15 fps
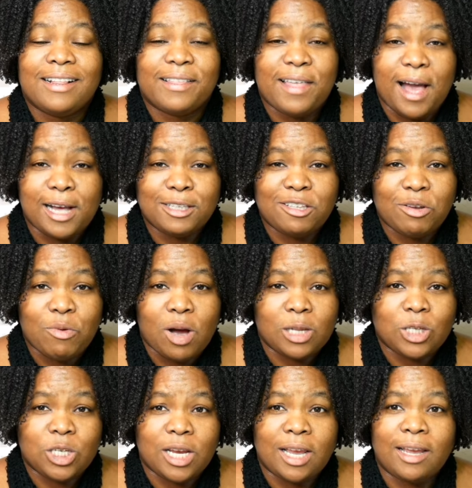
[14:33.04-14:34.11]
Thanks for
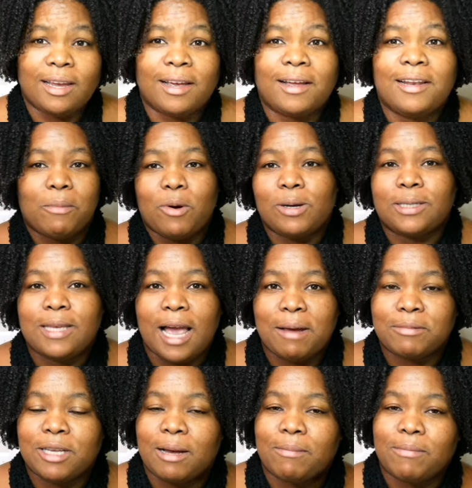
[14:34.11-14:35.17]
watching. Most
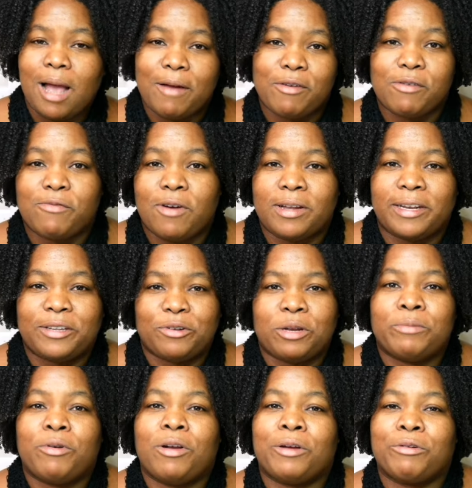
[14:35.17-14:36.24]
times I'm having fun and
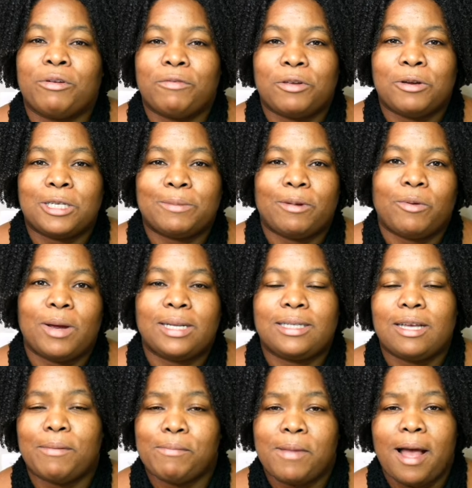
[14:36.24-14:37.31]
doing product reviews, but when
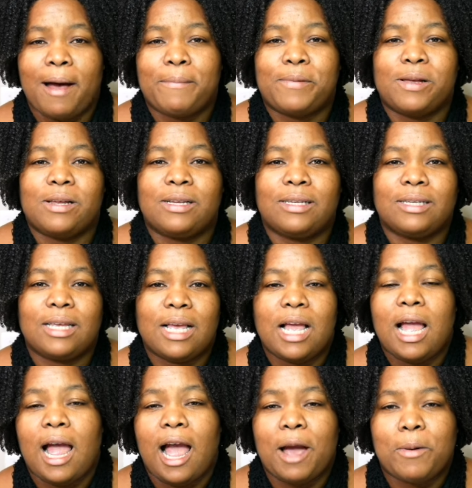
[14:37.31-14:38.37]
something happens,
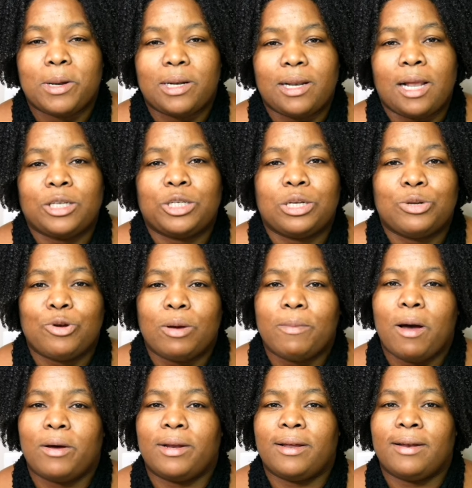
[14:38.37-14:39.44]
I want to let you know
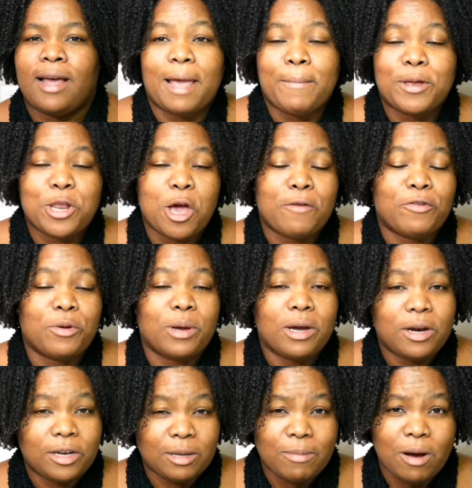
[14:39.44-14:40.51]
about it. Let me know if you
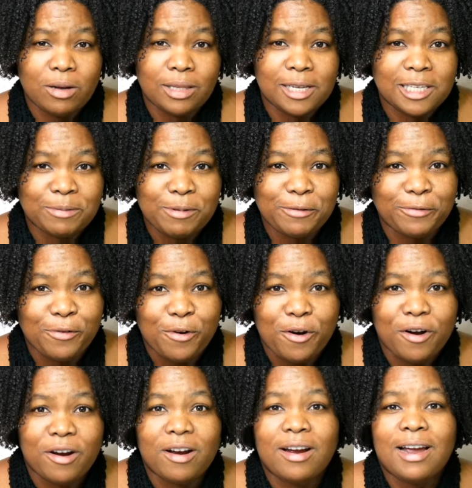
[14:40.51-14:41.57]
heard about this
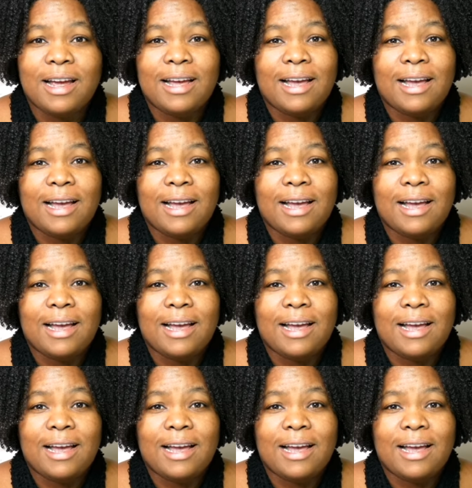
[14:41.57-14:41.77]
before.